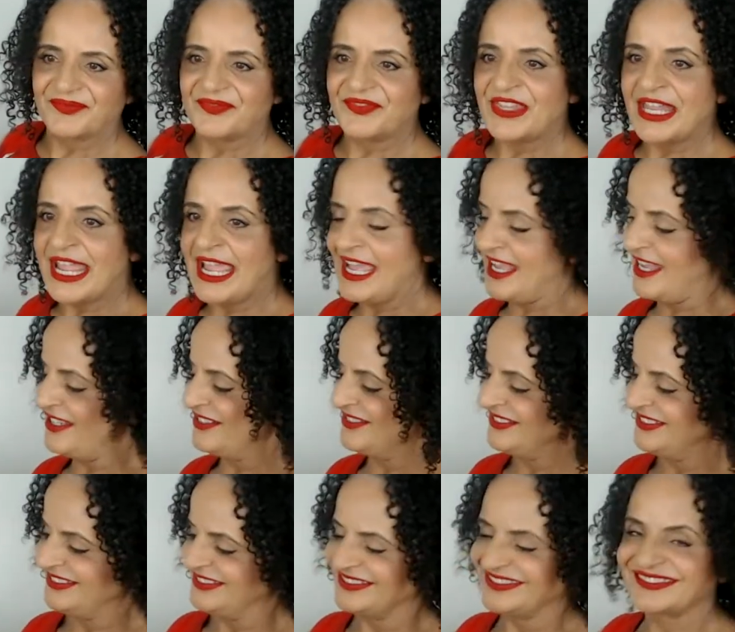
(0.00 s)
Now,
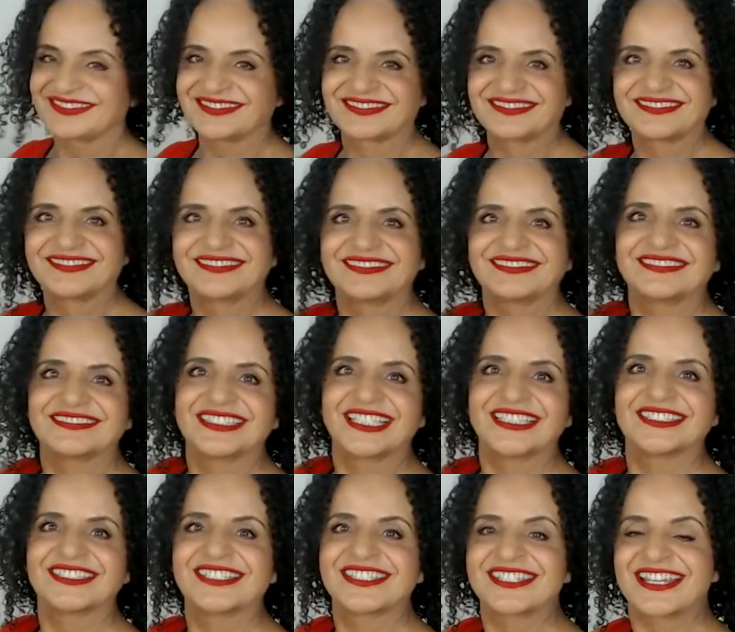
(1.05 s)

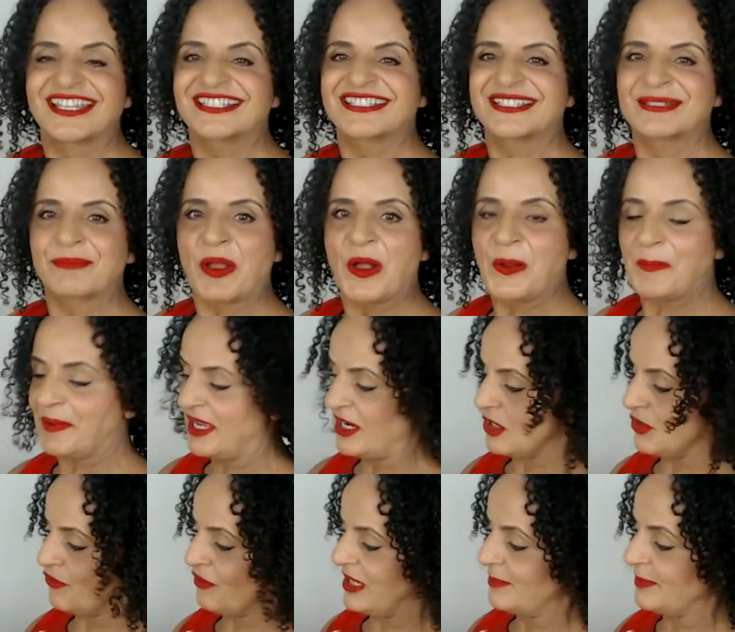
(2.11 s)
let's just pop a
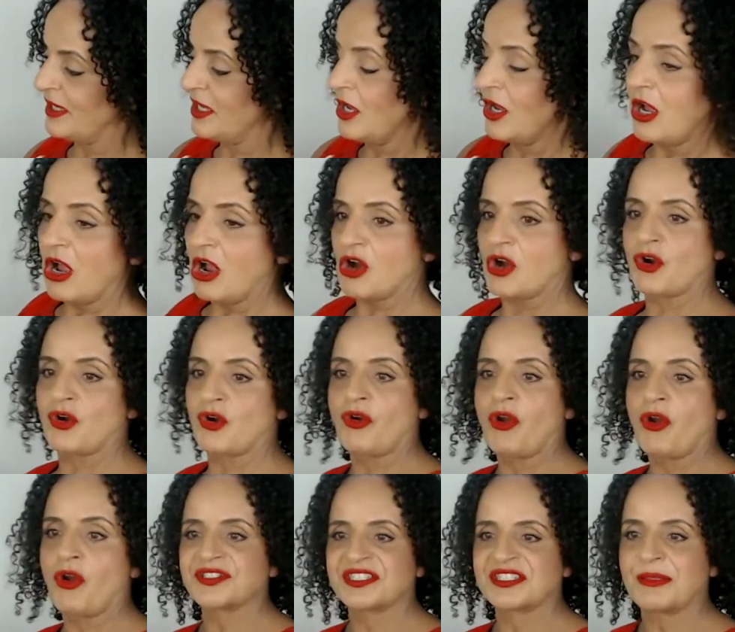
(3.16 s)
grip
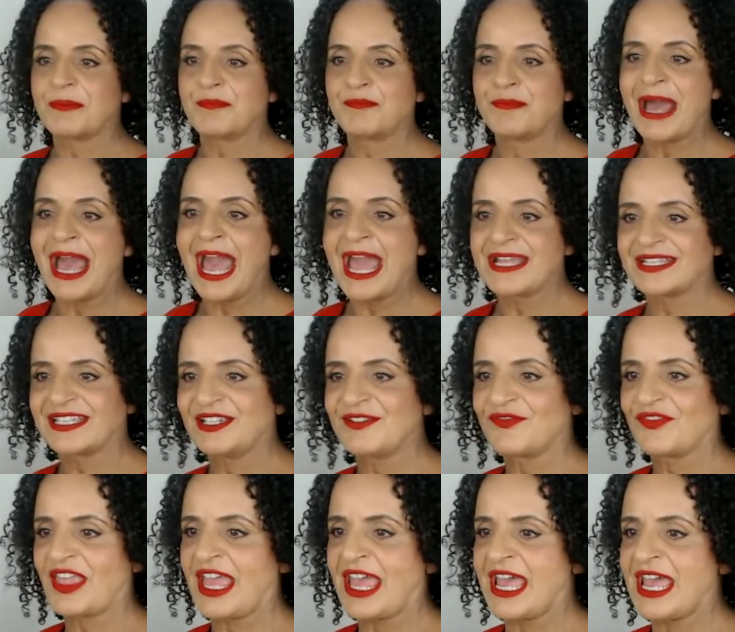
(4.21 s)
across the back of
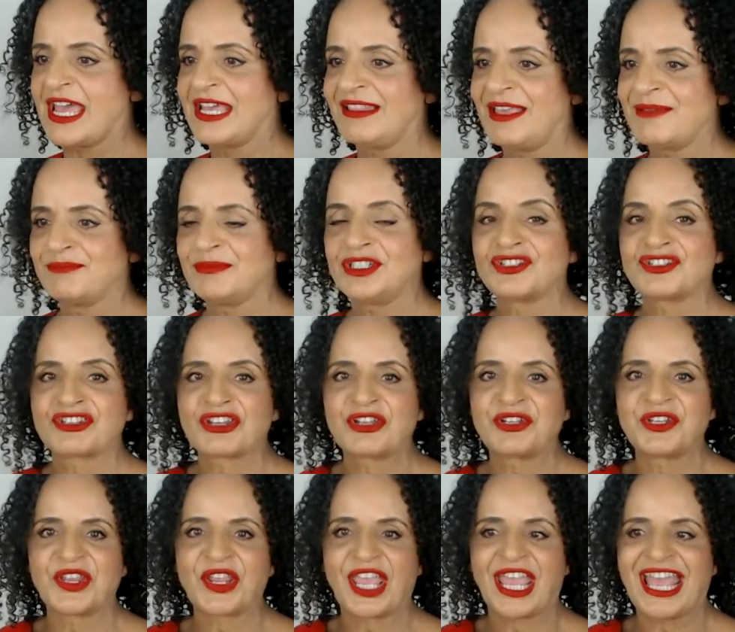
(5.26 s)
the hair. Let me show
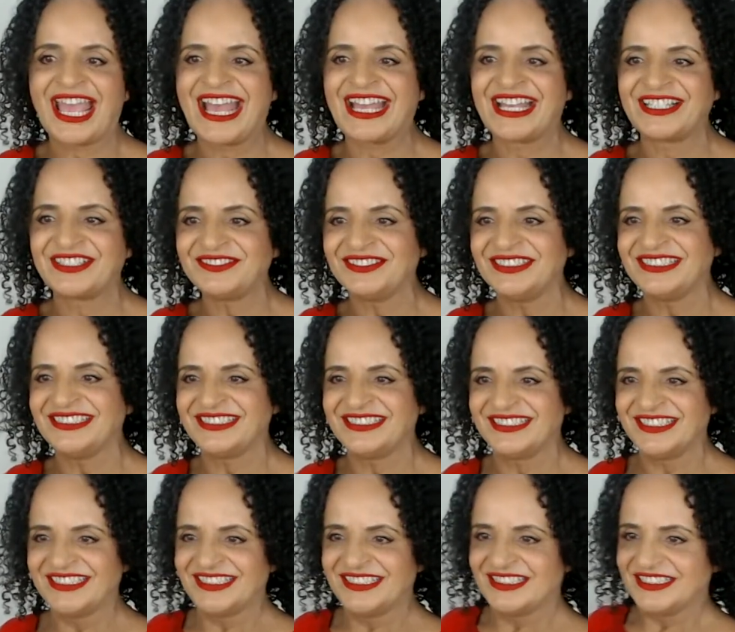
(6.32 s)
you how.
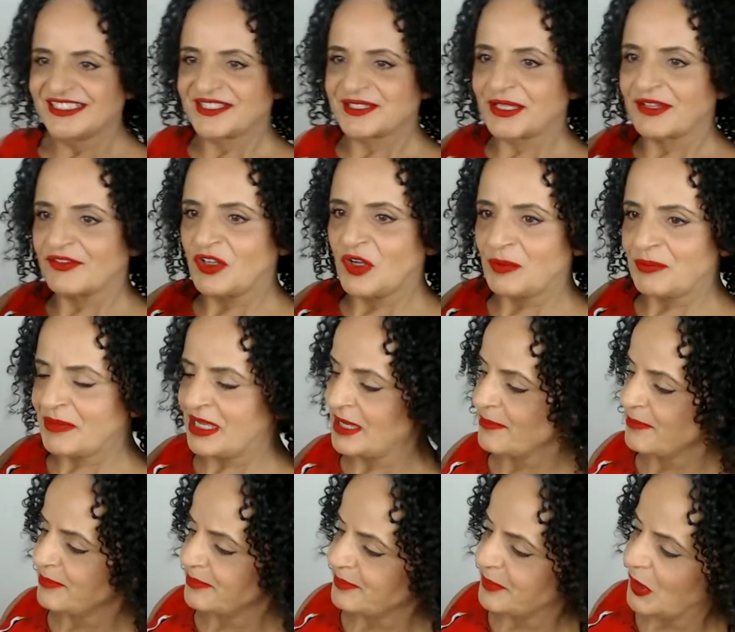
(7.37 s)
So I've got my
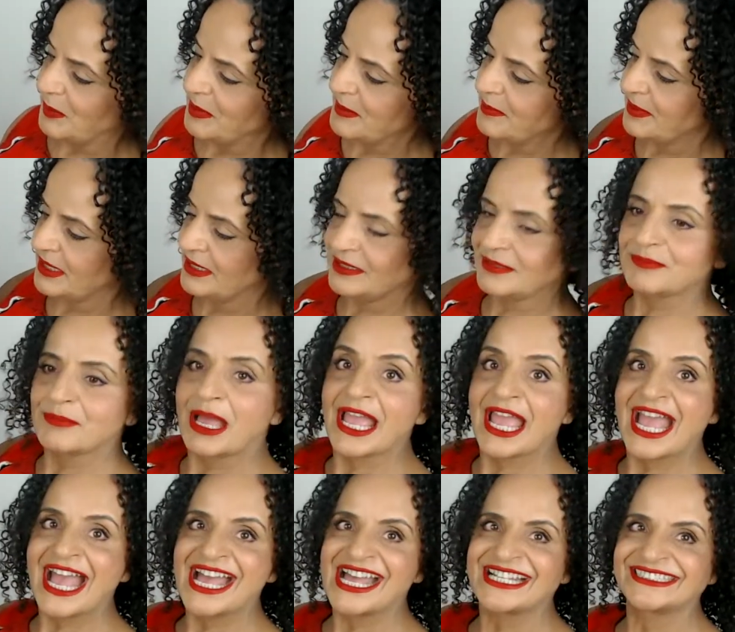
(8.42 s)
bobby pin in my
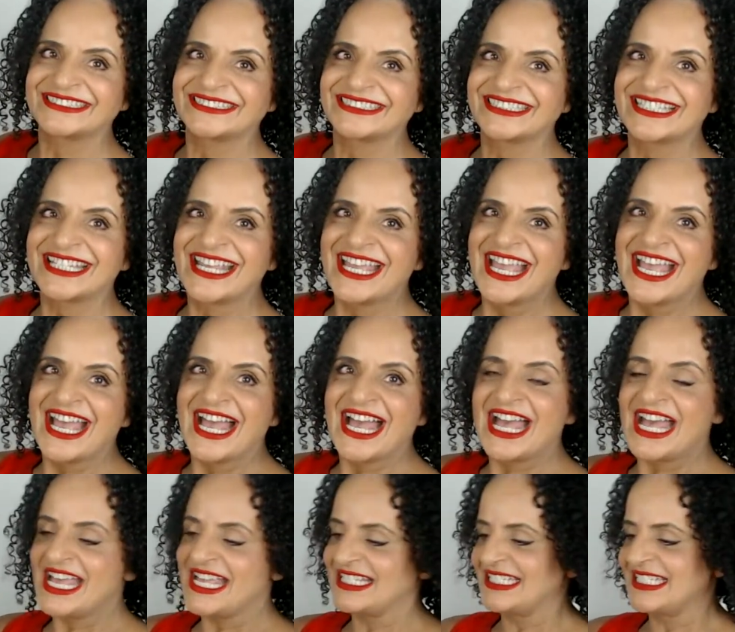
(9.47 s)
hand
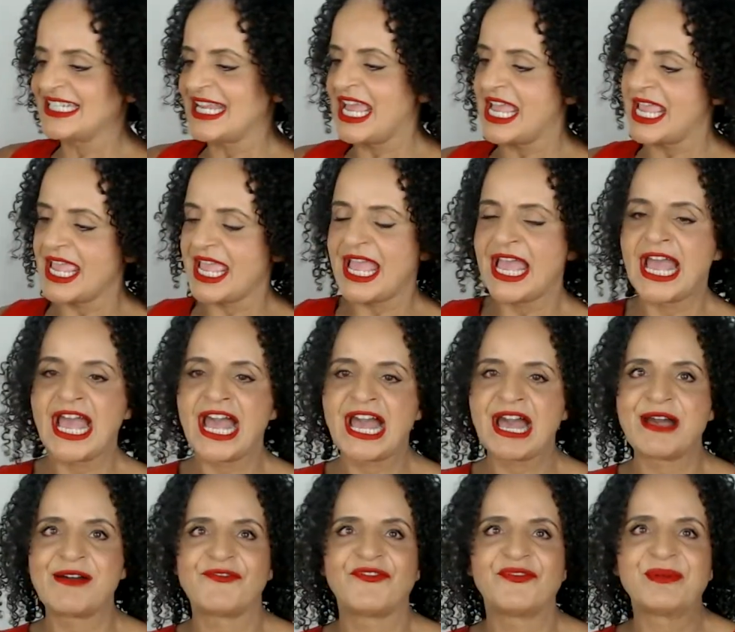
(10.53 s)
and I
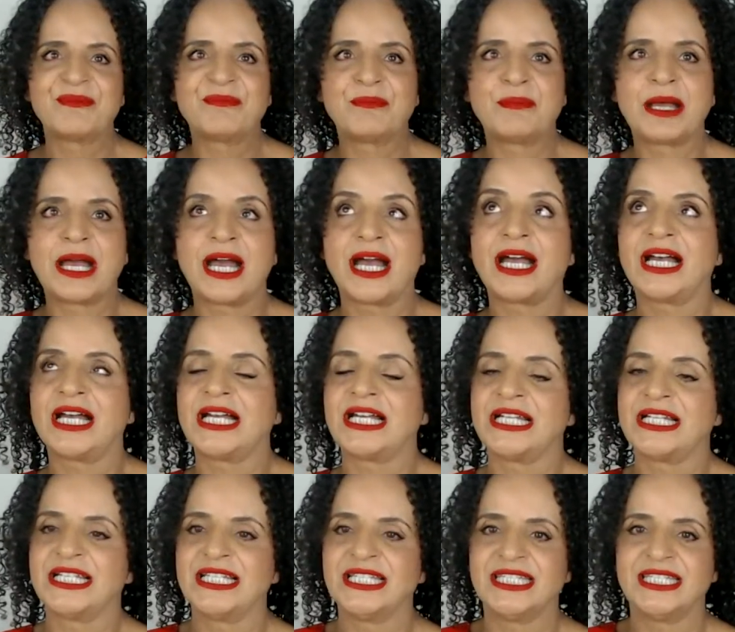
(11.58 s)
have
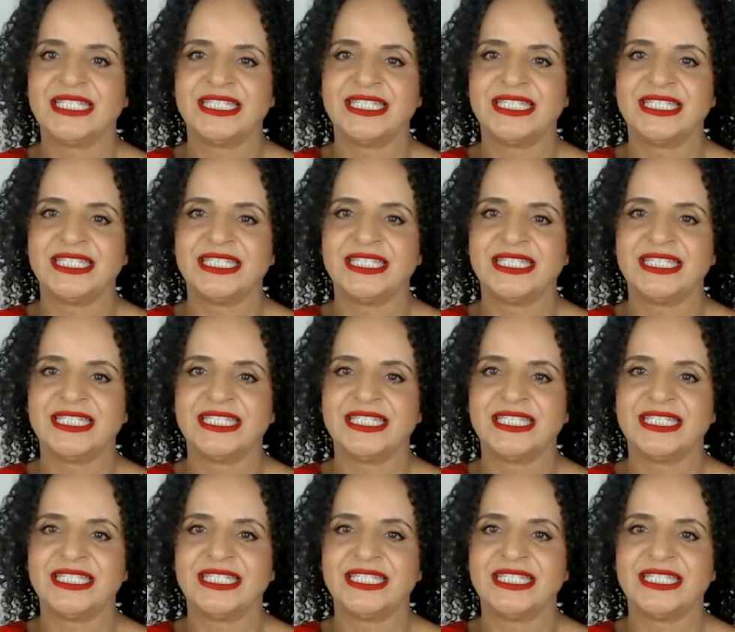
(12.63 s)
my